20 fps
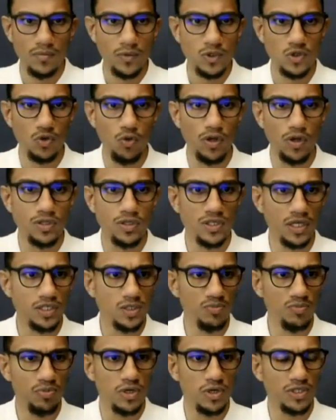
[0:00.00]
so in
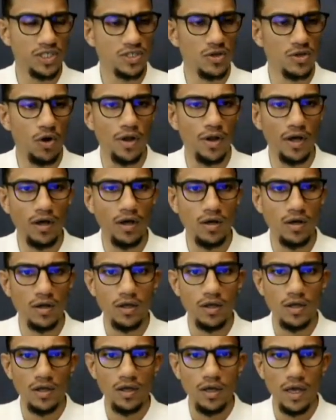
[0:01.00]
such purchase order,
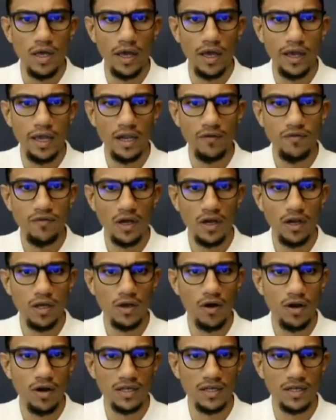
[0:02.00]
again, if I
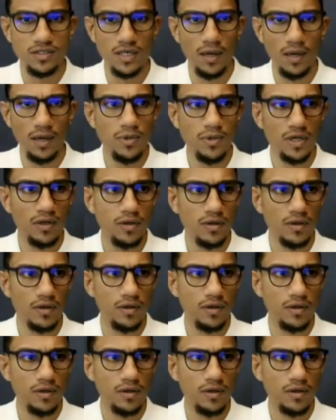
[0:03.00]
click on accept,